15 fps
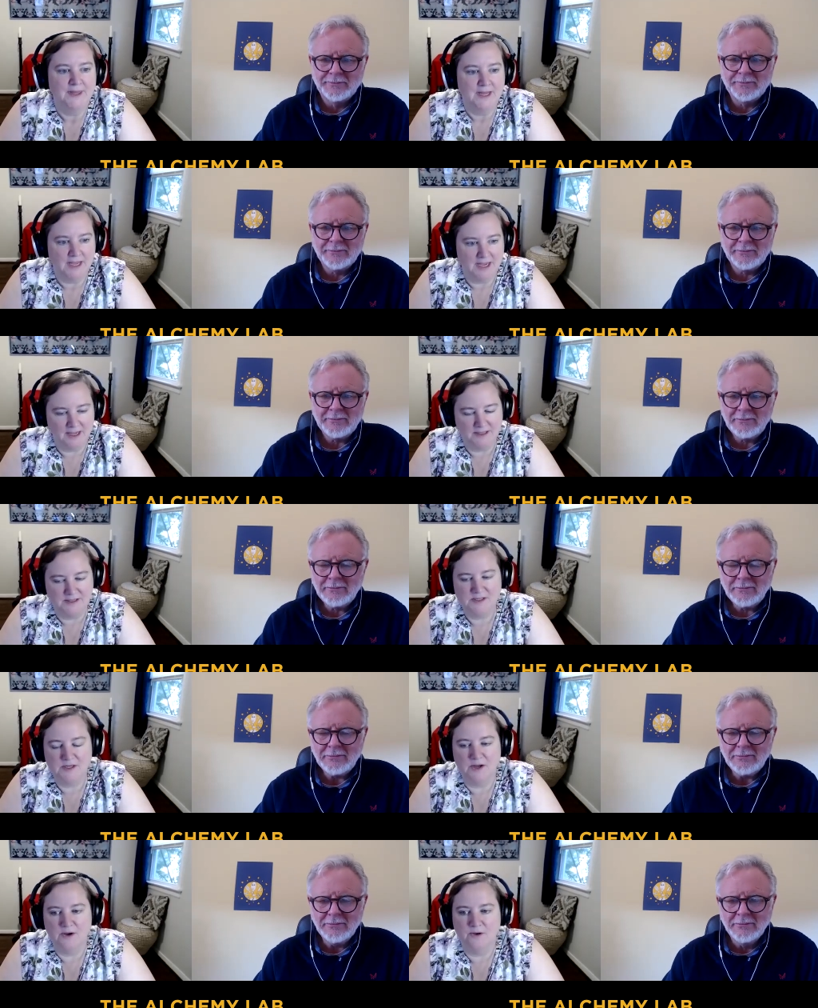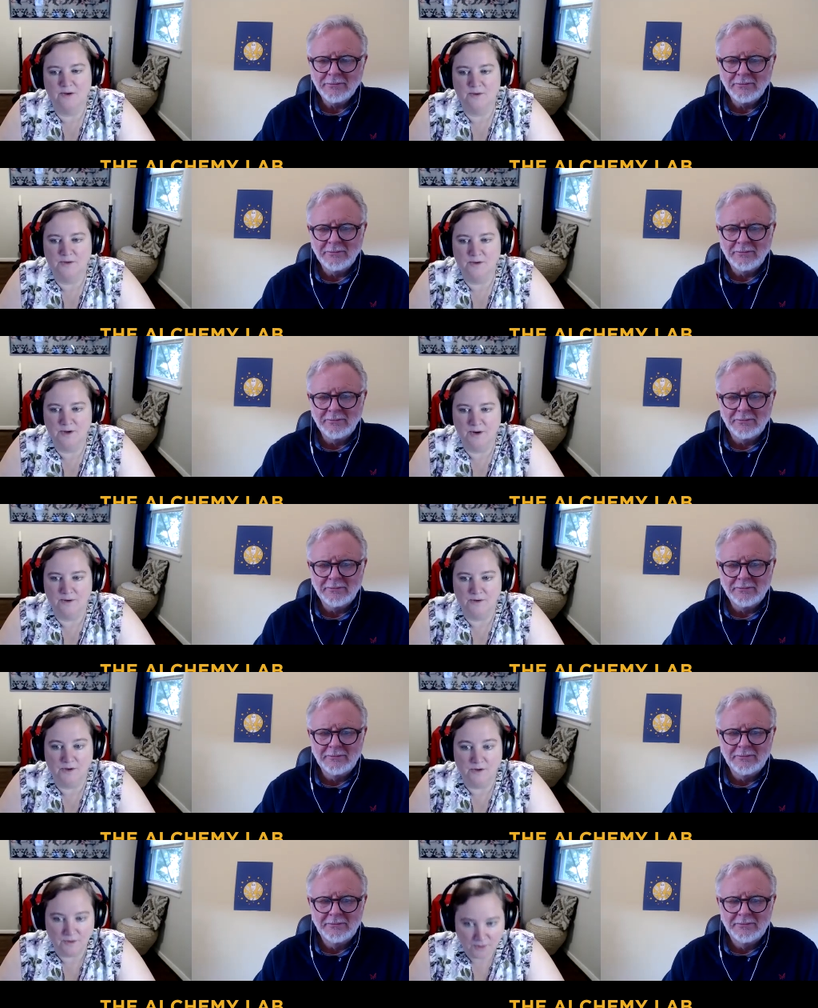Speaker 1: and so you know
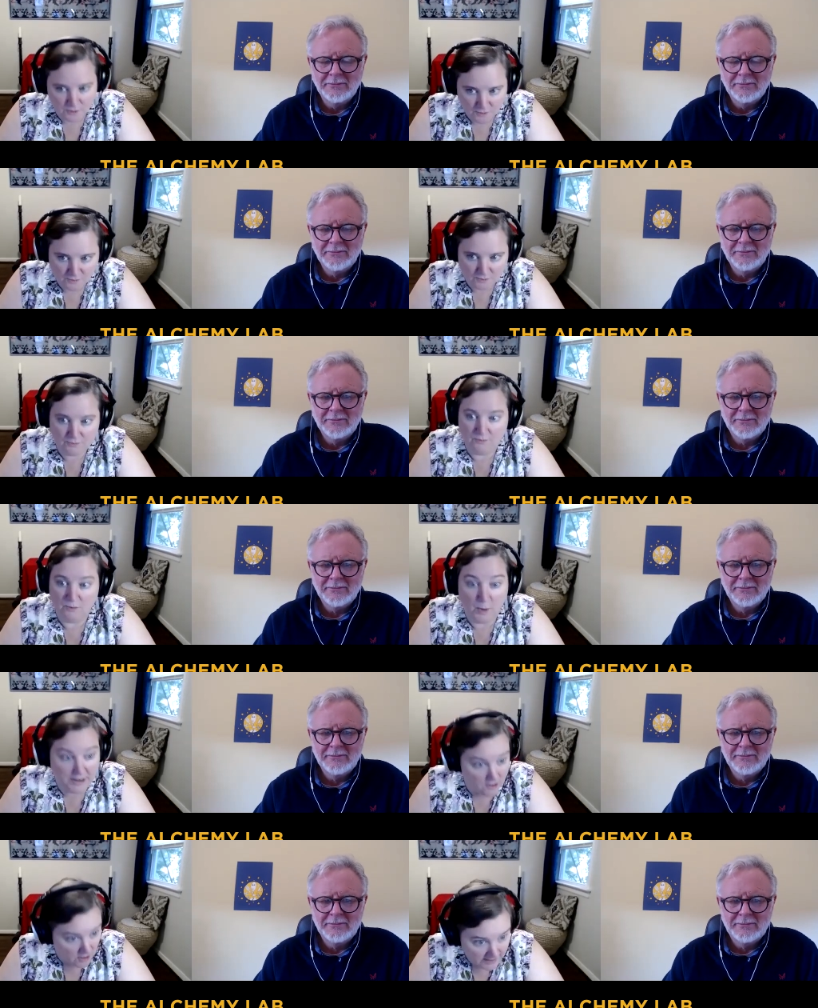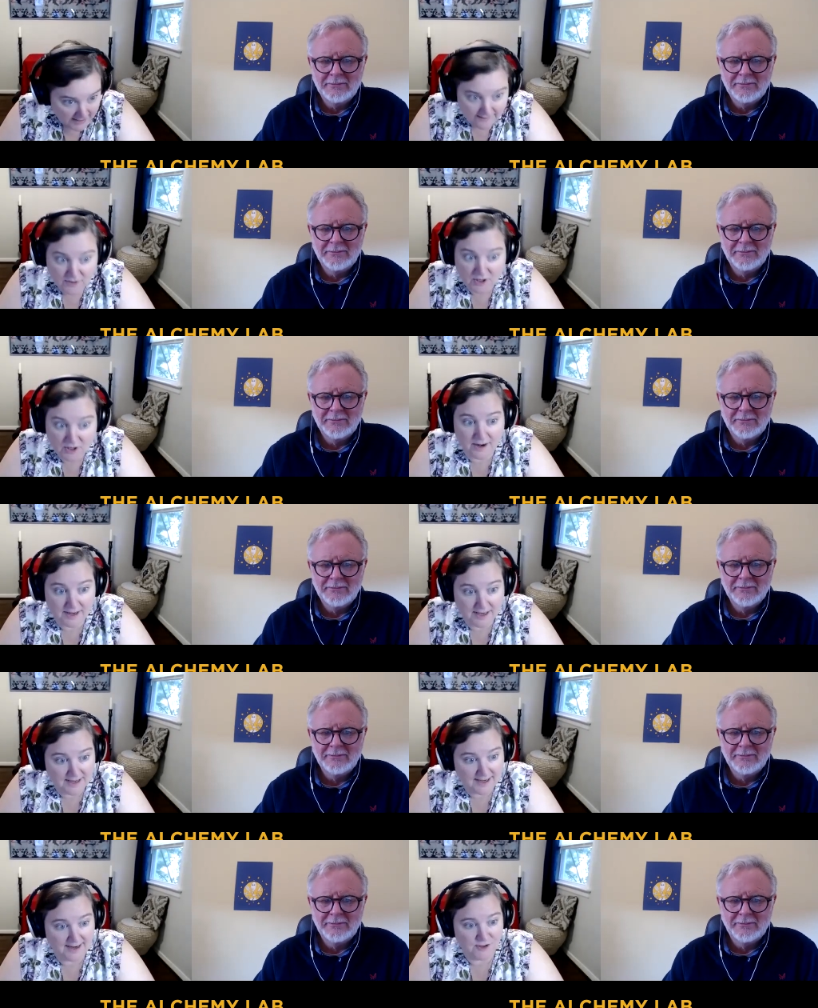you we all have a
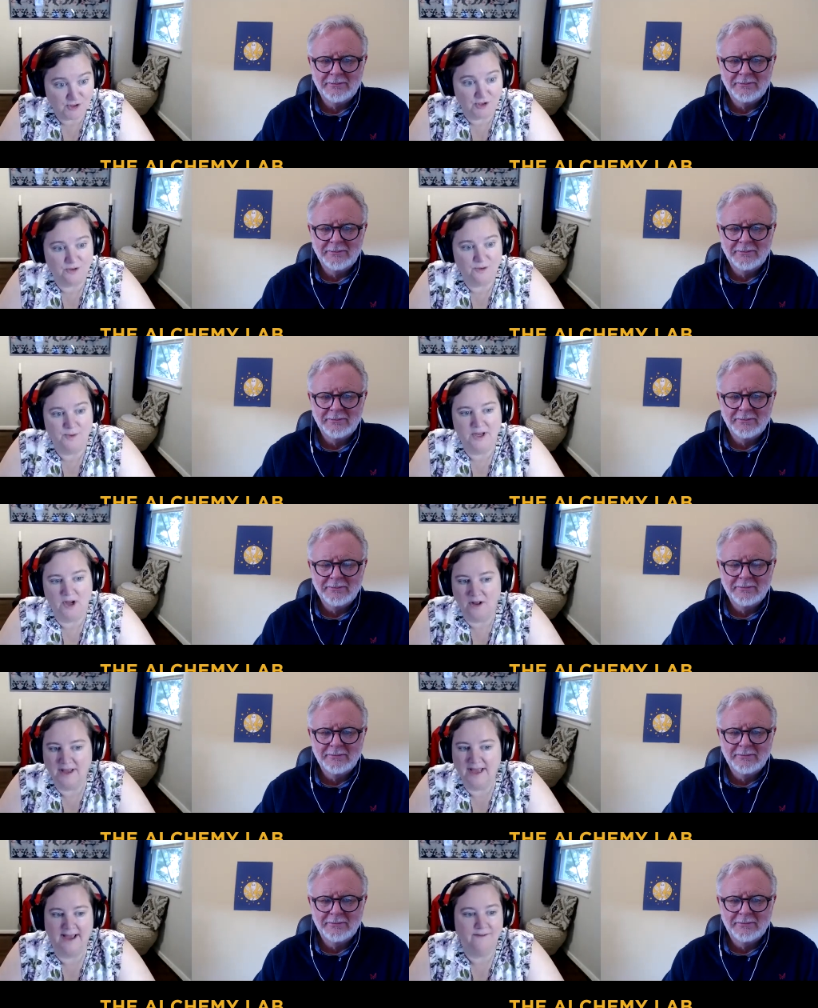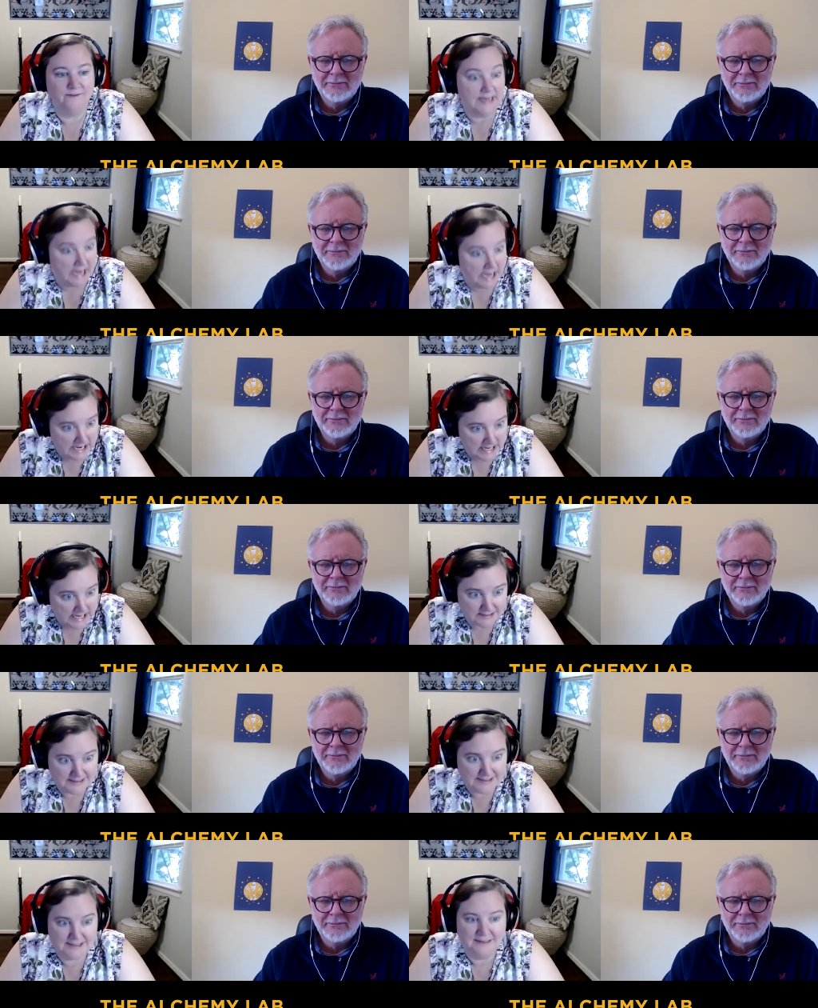guardian angel we all have
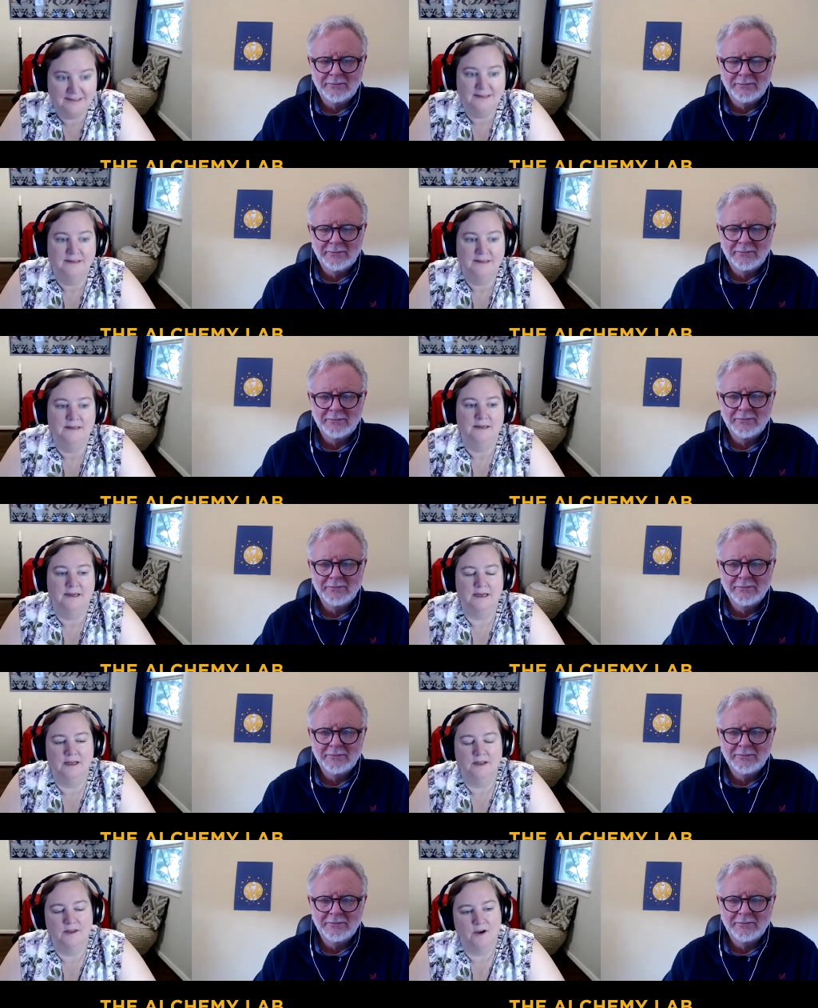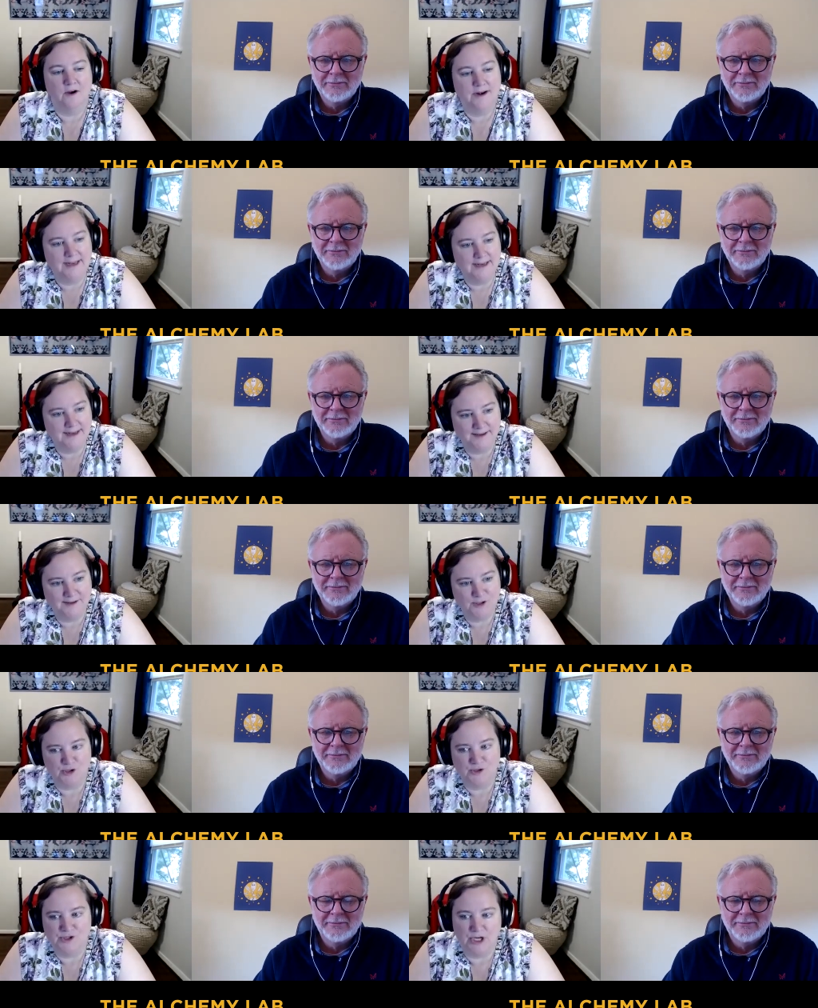guides uh, the guardian
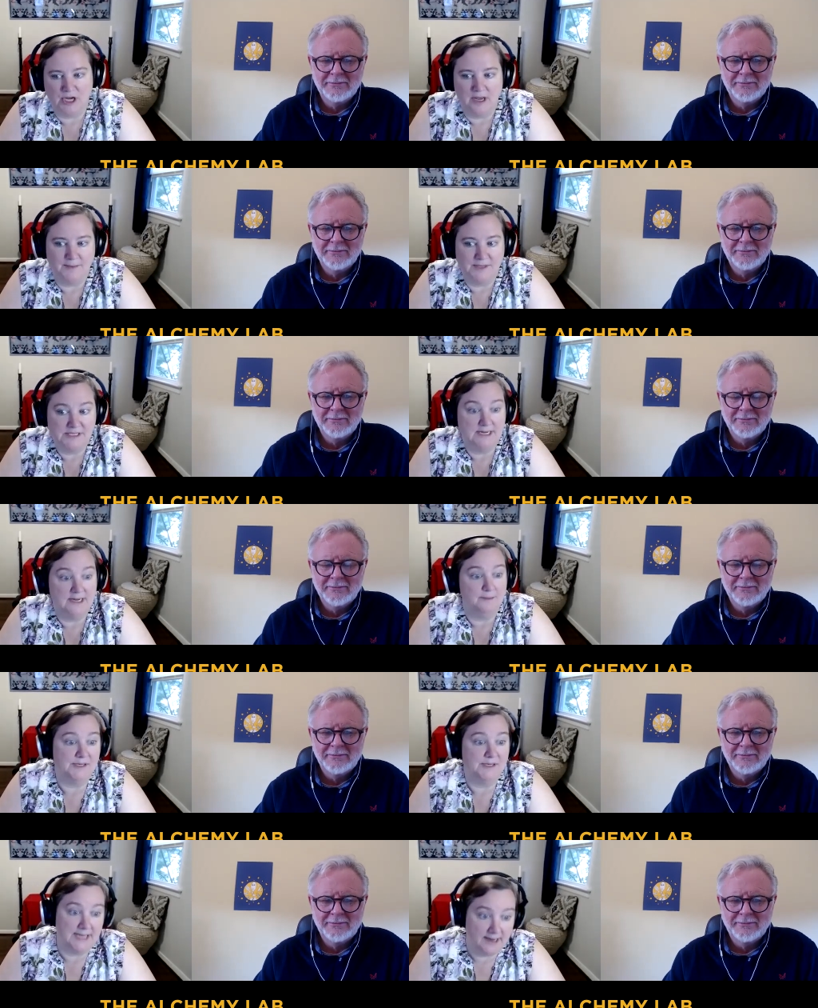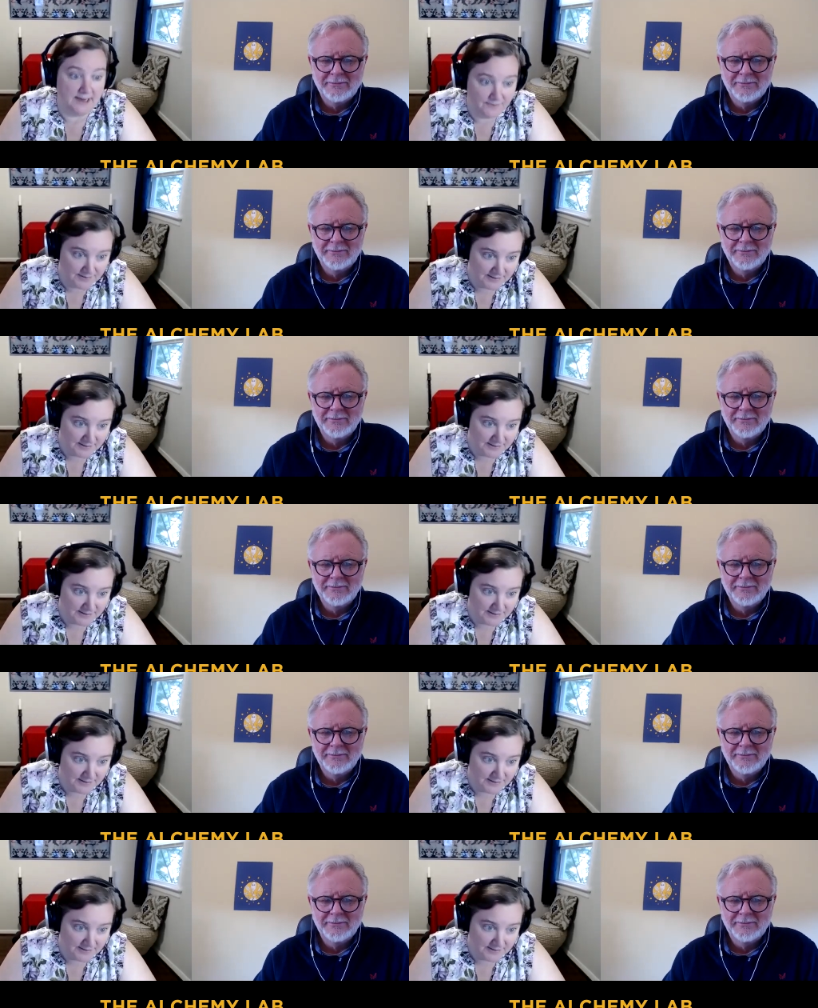angel's job is to keep you safe